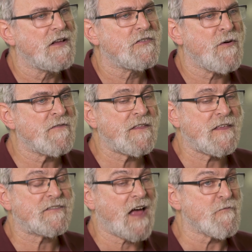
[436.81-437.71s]
So one of the
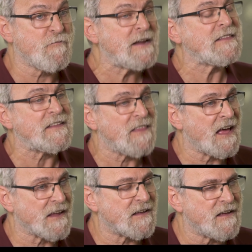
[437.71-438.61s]
things I really
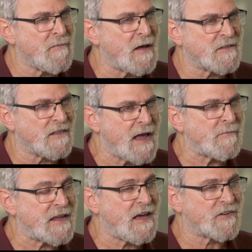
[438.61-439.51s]
like about the
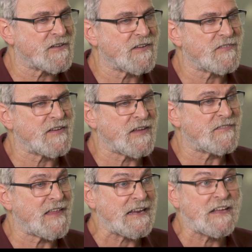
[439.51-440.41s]
lambda calculus
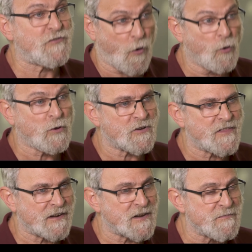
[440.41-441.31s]
is that it's older
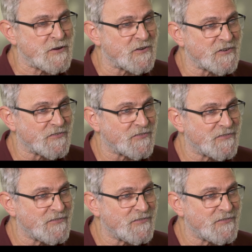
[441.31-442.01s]
than computers.